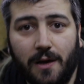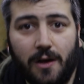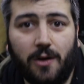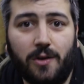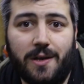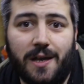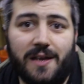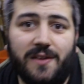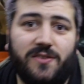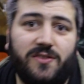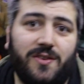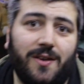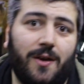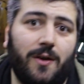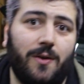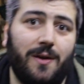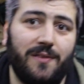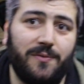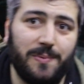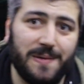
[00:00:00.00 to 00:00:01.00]
Okay,
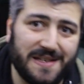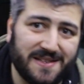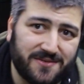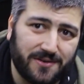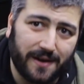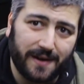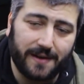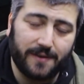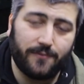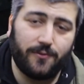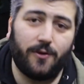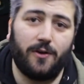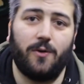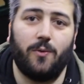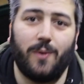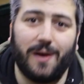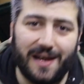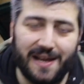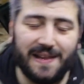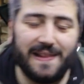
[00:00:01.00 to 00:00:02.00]
so I've been trying for a
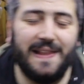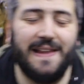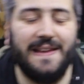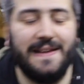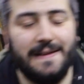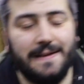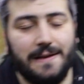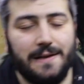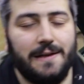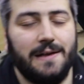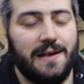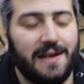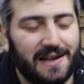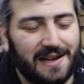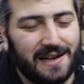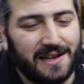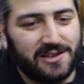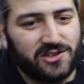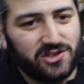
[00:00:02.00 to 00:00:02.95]
while, and I